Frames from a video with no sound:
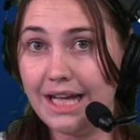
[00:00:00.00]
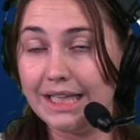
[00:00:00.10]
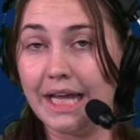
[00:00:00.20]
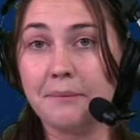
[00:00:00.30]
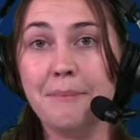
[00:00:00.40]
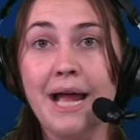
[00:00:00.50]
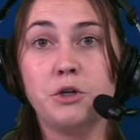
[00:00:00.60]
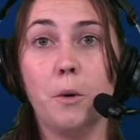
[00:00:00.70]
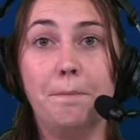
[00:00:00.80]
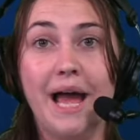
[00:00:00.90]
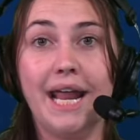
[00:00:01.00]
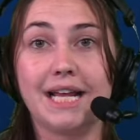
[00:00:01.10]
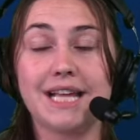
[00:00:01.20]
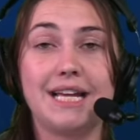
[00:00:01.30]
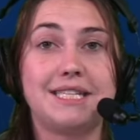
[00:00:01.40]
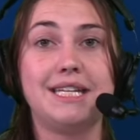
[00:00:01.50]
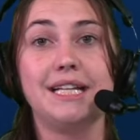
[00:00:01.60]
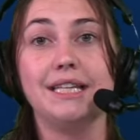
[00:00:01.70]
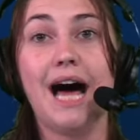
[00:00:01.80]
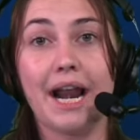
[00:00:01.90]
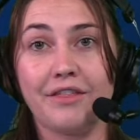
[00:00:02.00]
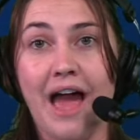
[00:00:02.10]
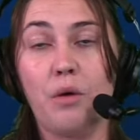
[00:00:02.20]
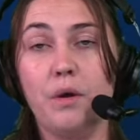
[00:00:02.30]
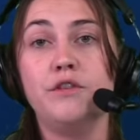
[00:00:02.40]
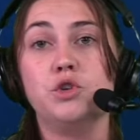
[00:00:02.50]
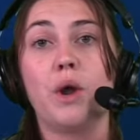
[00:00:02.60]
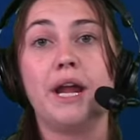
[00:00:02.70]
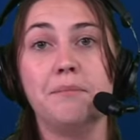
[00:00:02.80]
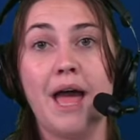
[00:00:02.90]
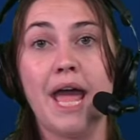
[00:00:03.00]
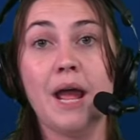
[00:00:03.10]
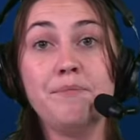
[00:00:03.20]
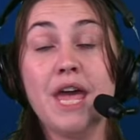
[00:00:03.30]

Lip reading: Like Michael Penix, I see a lot of that with Drake Maye.